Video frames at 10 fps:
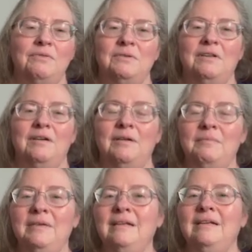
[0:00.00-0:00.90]

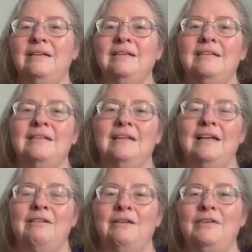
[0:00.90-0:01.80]
time.
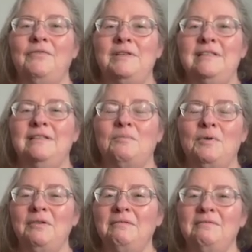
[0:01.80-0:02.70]
If it's
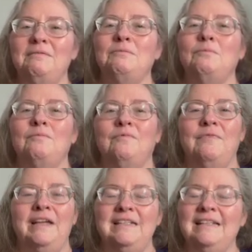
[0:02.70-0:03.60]
summer,
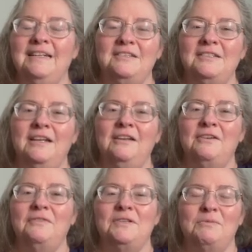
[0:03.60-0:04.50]
fantastic.
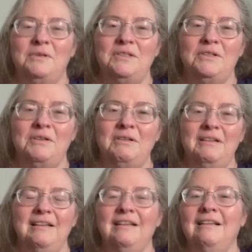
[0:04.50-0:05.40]
If it's winter,
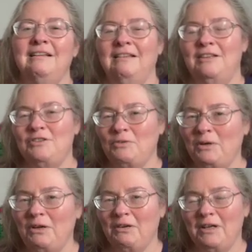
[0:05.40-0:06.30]
enjoy
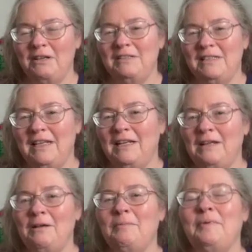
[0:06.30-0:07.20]
your cozying
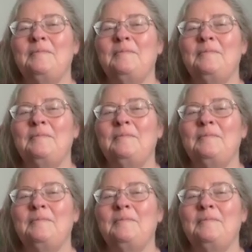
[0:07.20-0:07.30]
up.